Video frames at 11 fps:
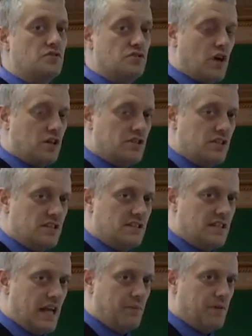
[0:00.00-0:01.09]
to structure
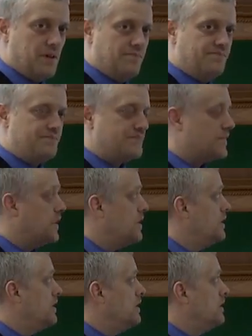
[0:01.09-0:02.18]
this table,
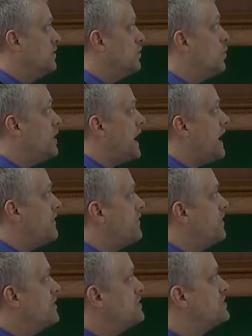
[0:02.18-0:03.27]
we have
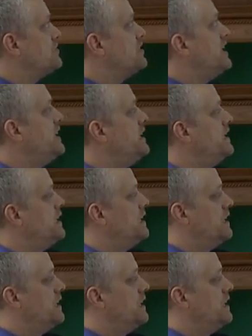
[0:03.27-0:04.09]
3